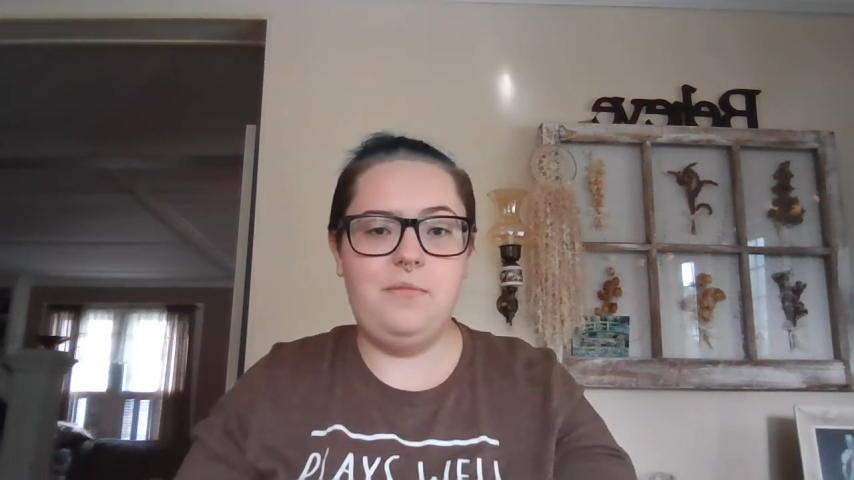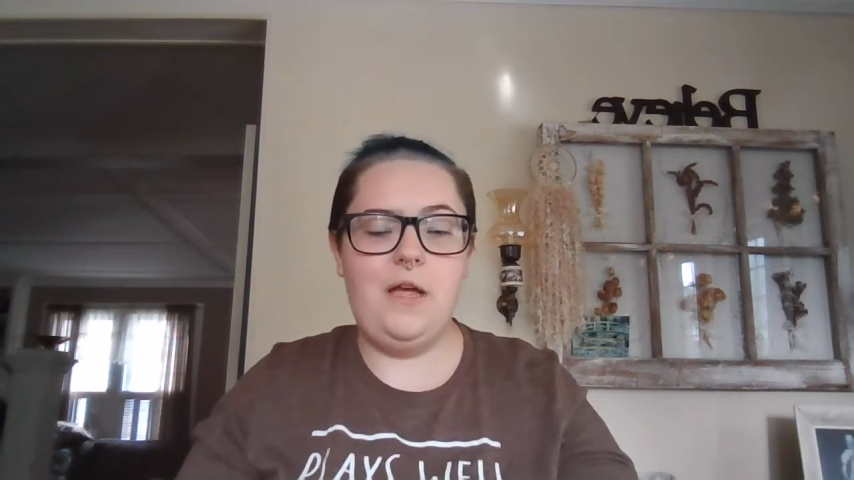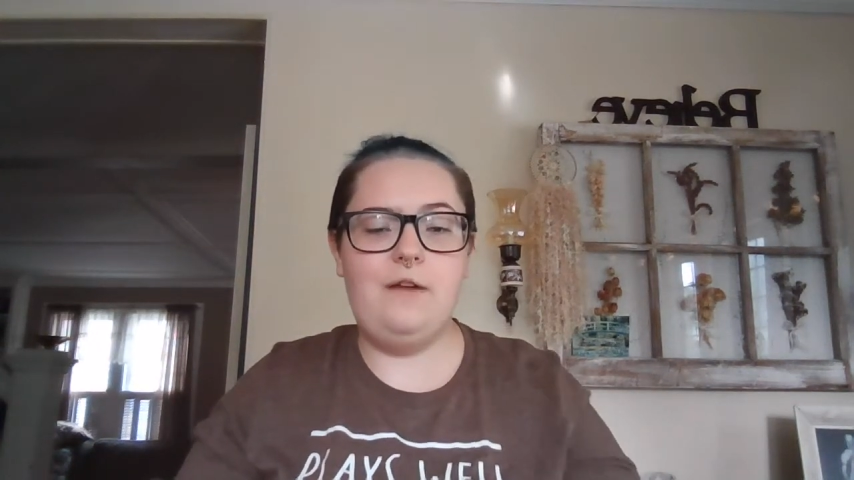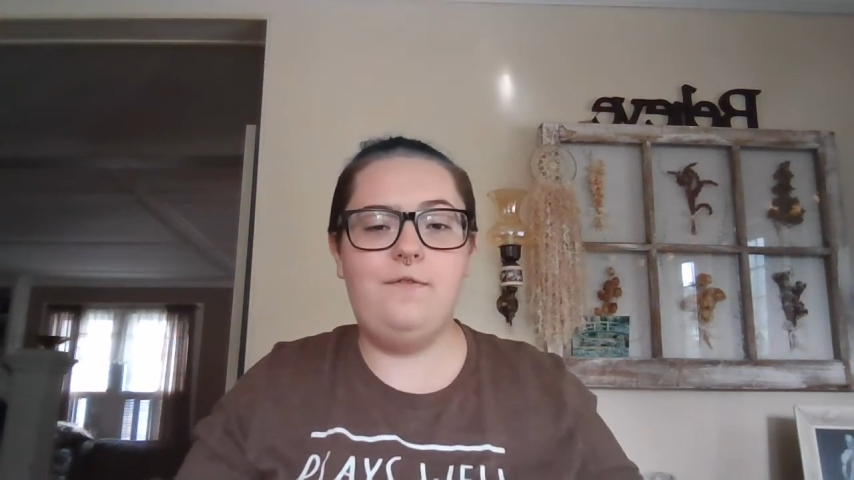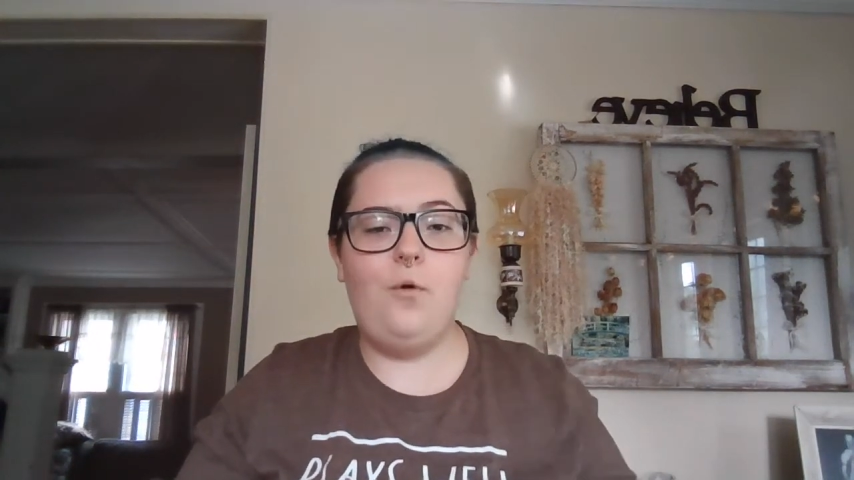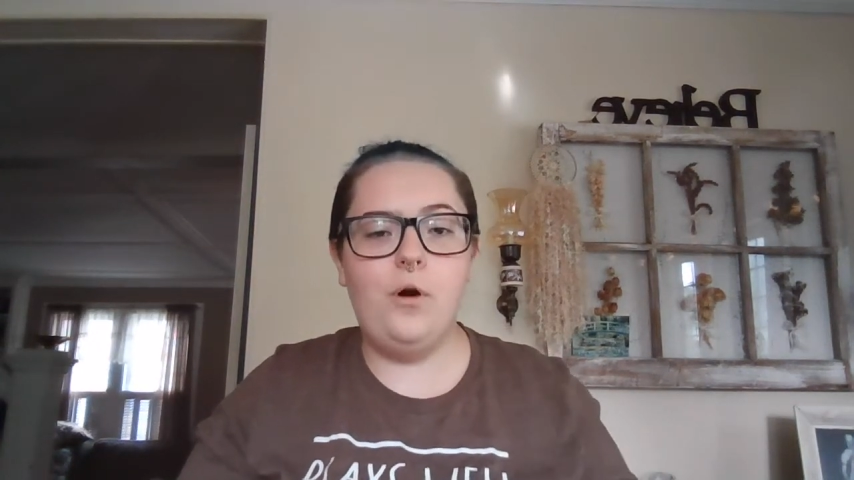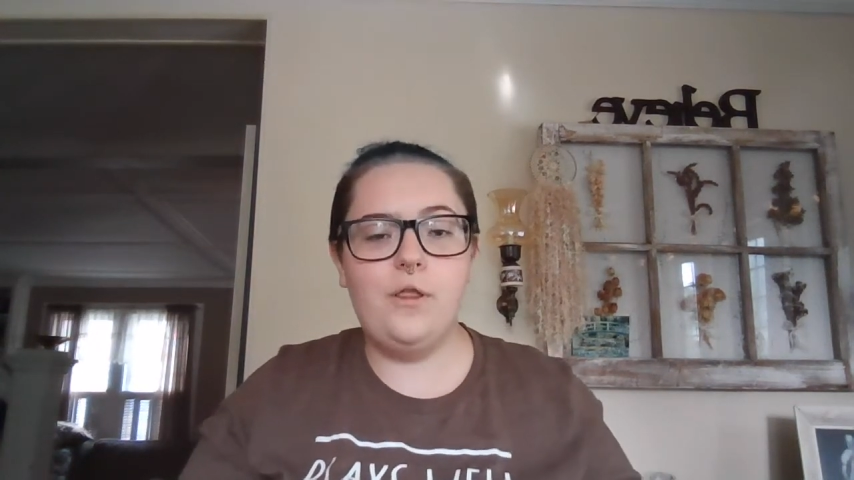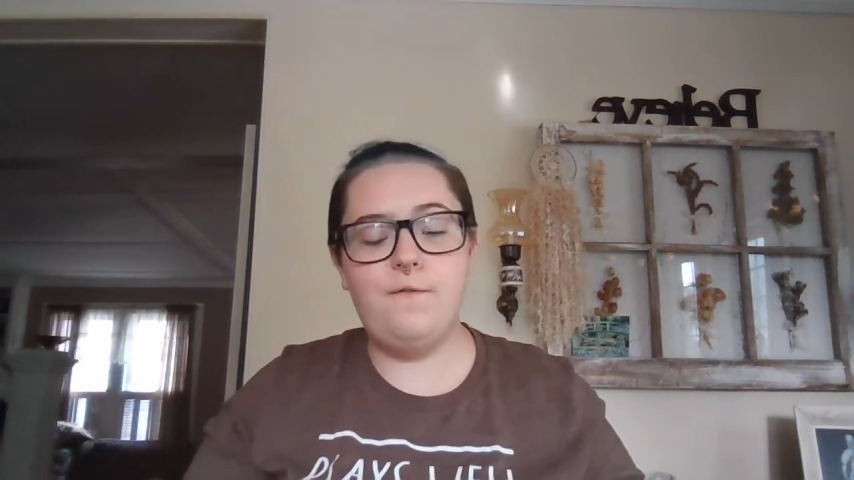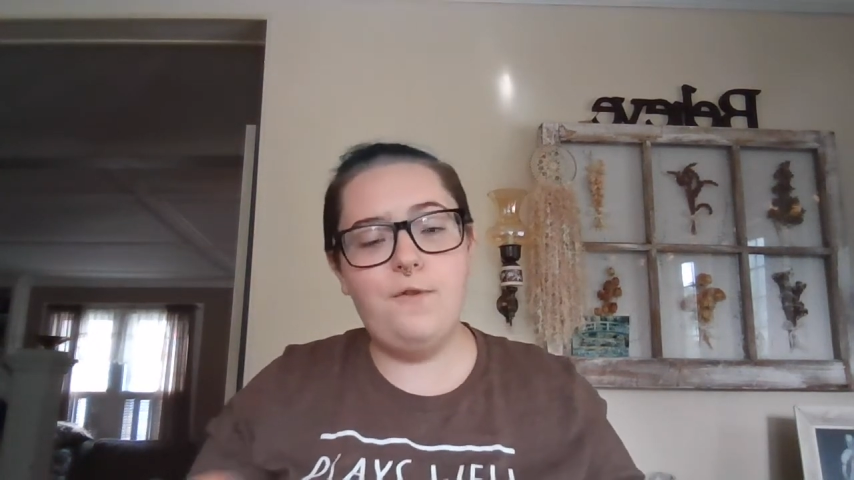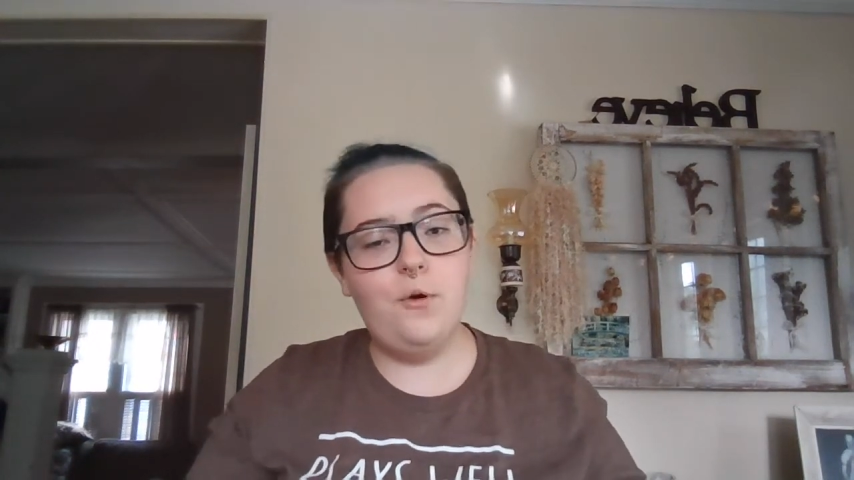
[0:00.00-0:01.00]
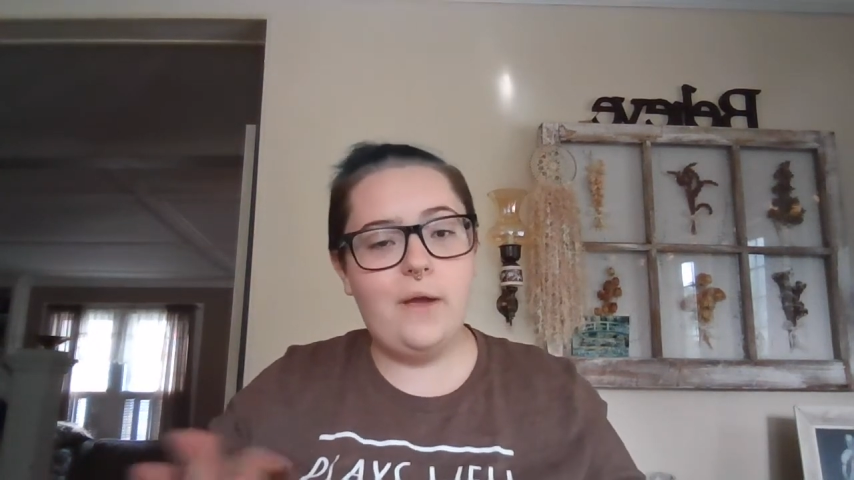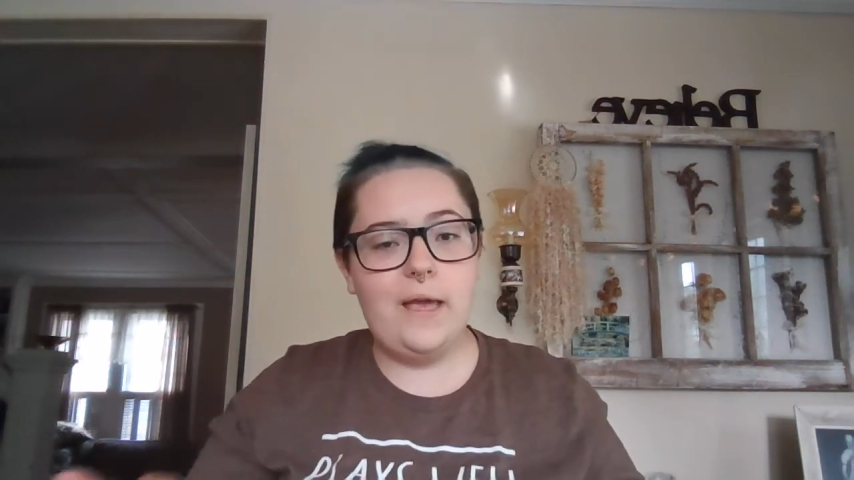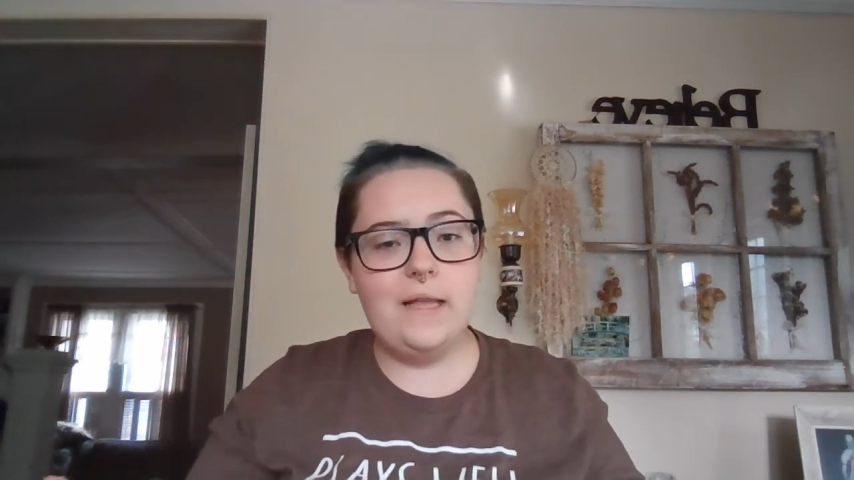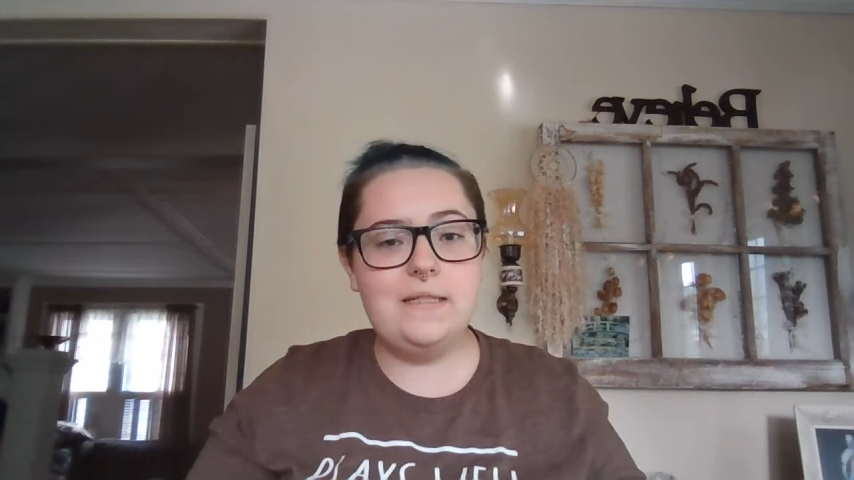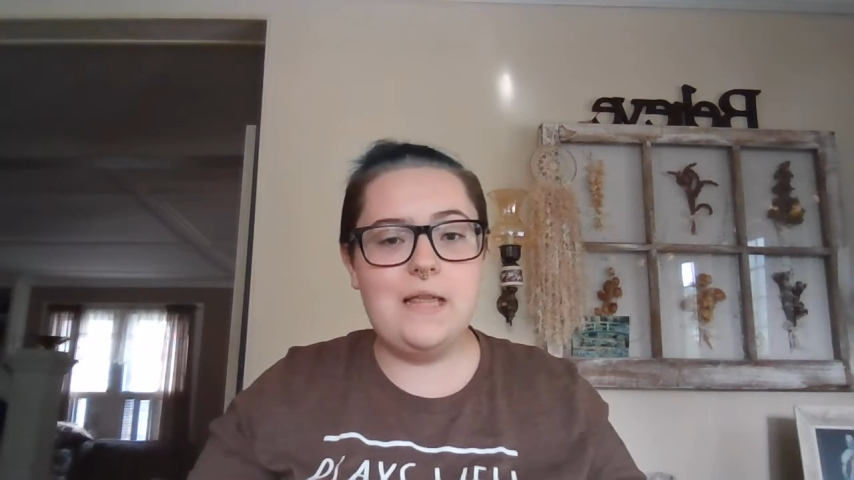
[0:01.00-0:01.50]
And for the few
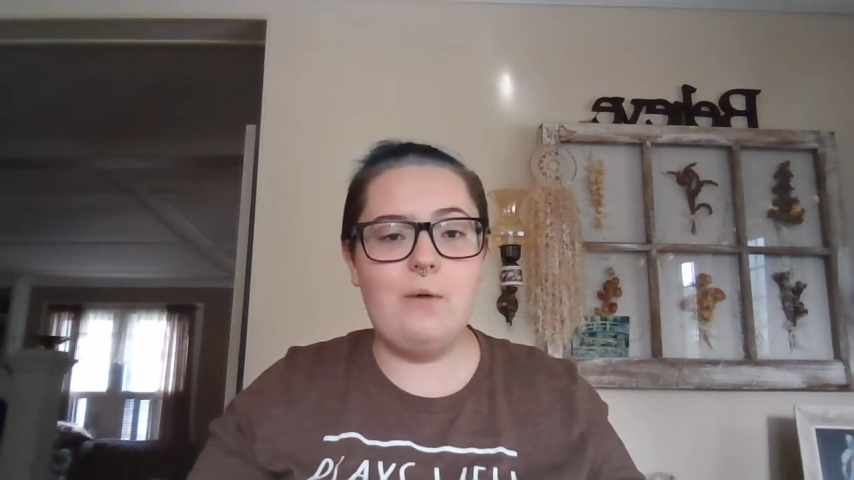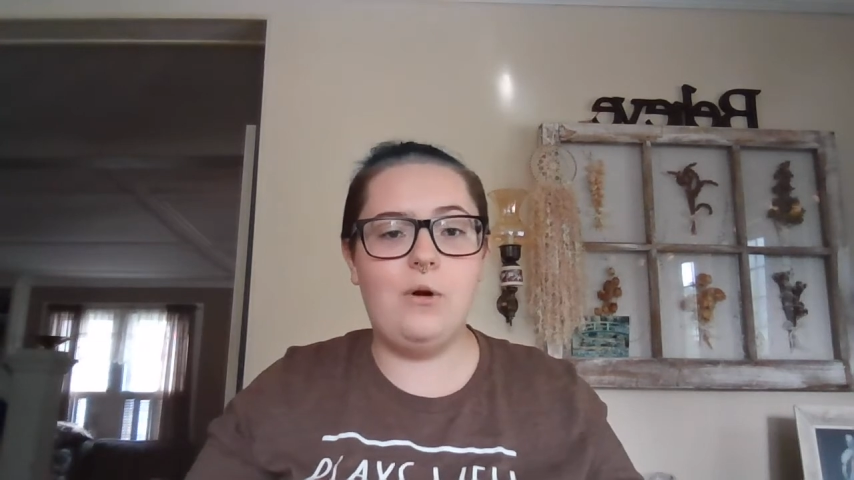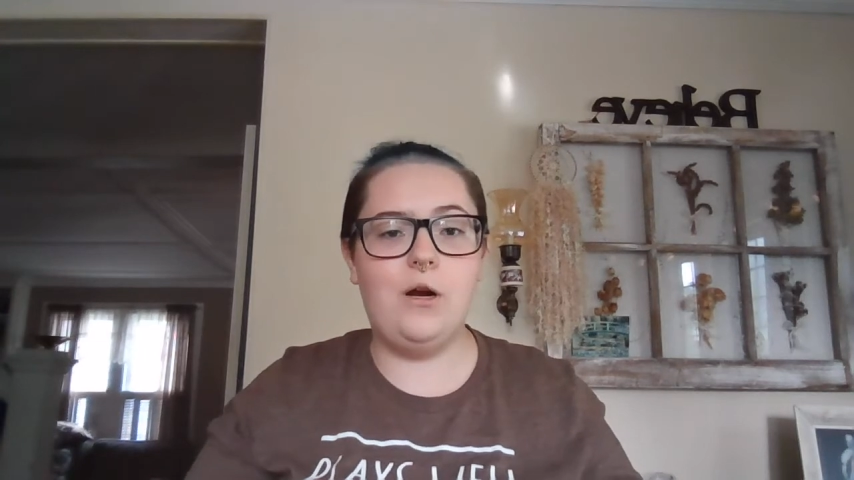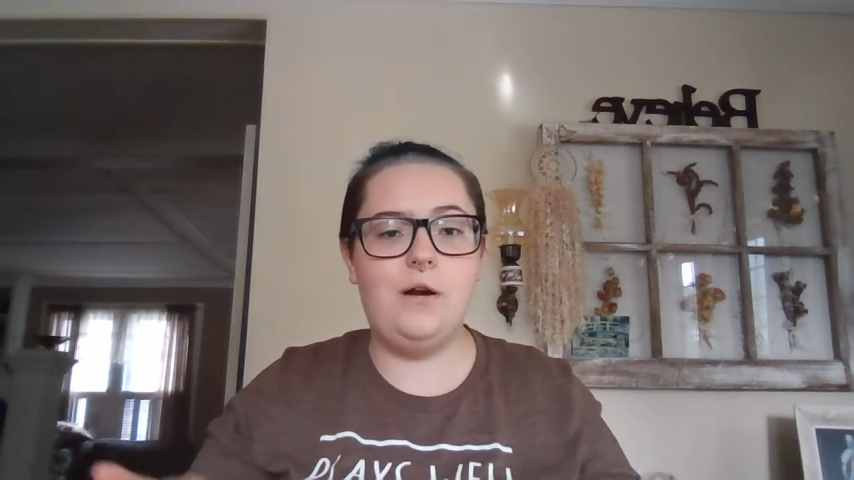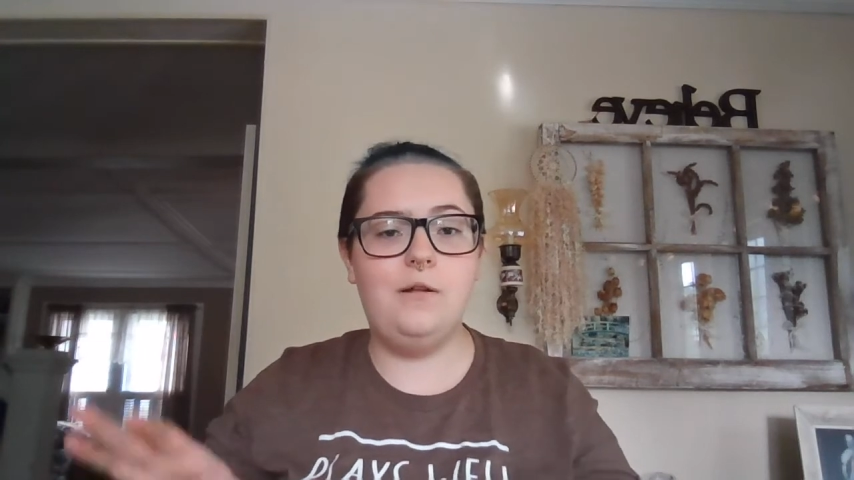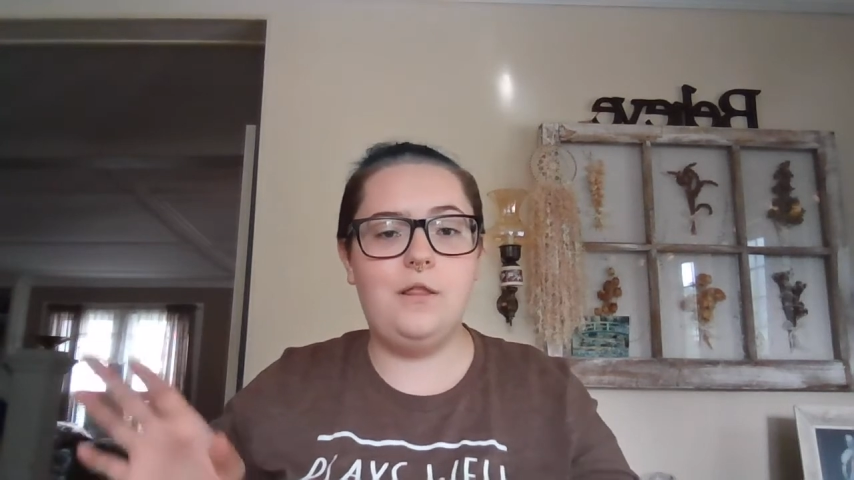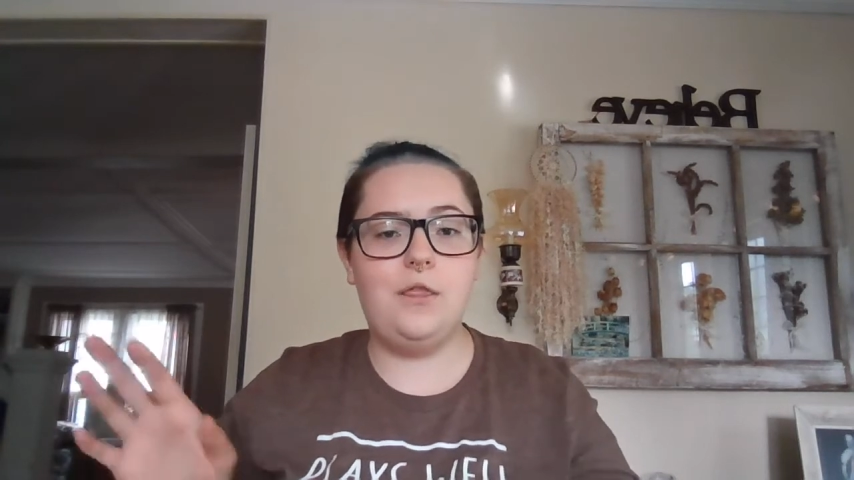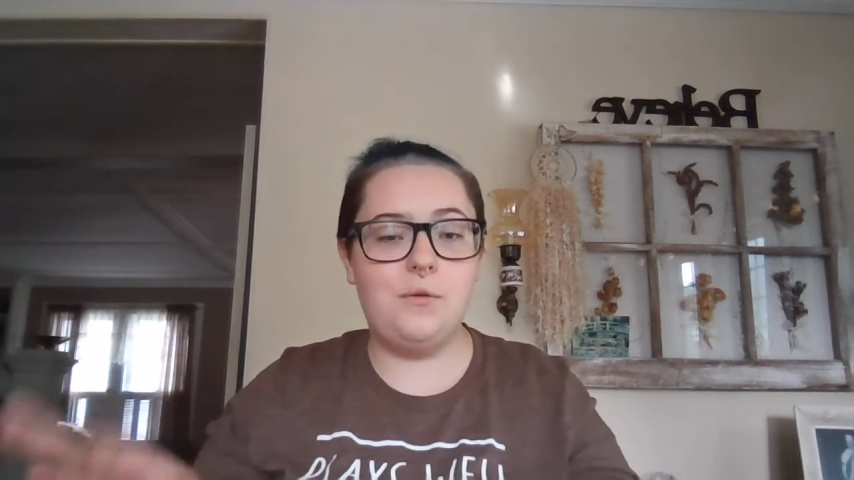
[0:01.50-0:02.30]
kids that were